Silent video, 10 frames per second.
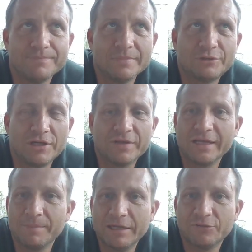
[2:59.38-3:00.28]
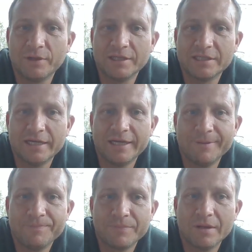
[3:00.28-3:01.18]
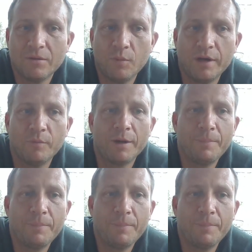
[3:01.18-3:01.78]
trying to think of the best way to say it. When a